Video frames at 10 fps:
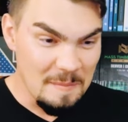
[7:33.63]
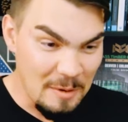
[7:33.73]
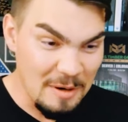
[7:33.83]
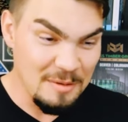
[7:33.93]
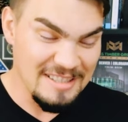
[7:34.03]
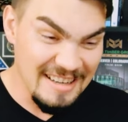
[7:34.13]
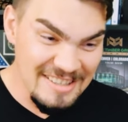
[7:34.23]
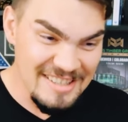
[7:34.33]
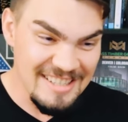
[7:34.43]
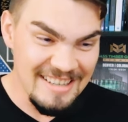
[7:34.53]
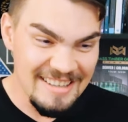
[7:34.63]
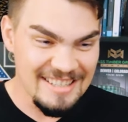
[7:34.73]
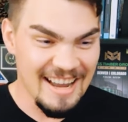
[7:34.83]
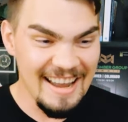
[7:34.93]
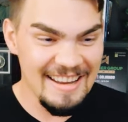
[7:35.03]
But what was interesting in the
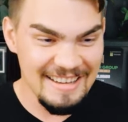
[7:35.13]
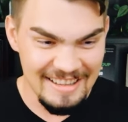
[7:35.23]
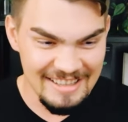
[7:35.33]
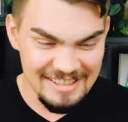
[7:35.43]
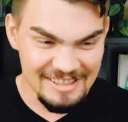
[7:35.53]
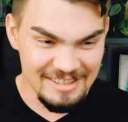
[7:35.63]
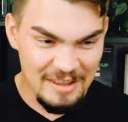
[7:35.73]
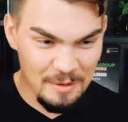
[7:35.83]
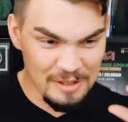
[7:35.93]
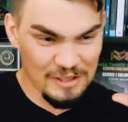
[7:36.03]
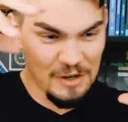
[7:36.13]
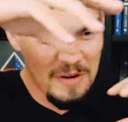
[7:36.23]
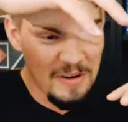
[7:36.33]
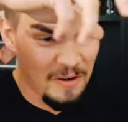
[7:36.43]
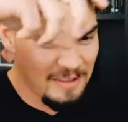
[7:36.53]
tie into this is so they were
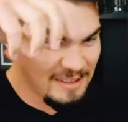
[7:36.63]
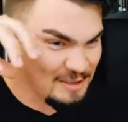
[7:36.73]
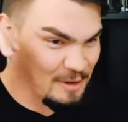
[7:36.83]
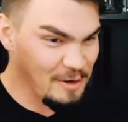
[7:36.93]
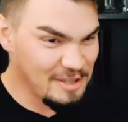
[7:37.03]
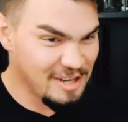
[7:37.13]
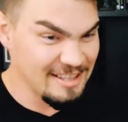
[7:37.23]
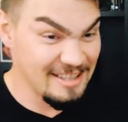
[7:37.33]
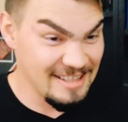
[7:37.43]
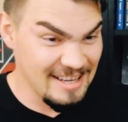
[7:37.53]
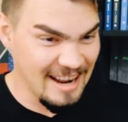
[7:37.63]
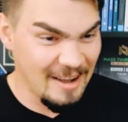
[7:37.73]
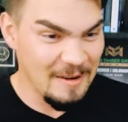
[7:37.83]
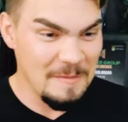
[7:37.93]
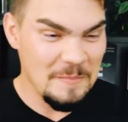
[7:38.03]
showing all these drone shots of the
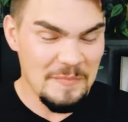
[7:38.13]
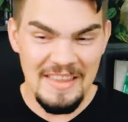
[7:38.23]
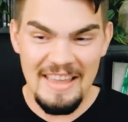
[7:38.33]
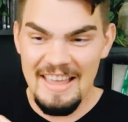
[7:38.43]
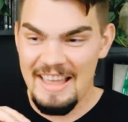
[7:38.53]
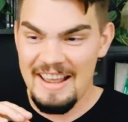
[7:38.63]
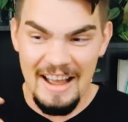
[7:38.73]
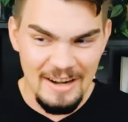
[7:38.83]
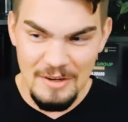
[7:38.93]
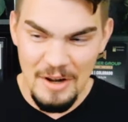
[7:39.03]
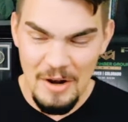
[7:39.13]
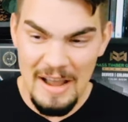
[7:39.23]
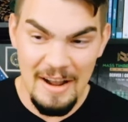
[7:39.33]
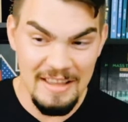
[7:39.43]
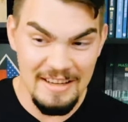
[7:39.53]
town, and I don't know
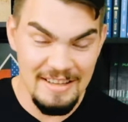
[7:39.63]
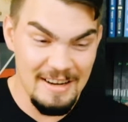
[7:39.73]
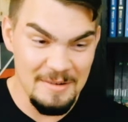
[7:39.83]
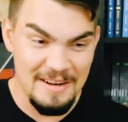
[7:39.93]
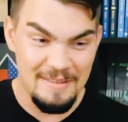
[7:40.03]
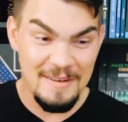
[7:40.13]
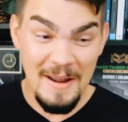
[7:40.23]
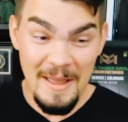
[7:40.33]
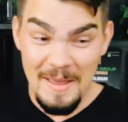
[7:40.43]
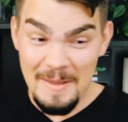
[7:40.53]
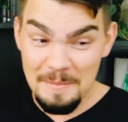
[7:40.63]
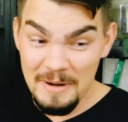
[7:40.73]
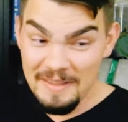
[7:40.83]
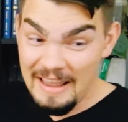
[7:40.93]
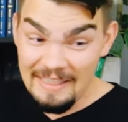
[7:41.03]
how they did it or whatever,
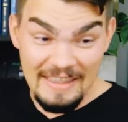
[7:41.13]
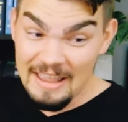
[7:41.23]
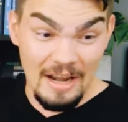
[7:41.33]
but and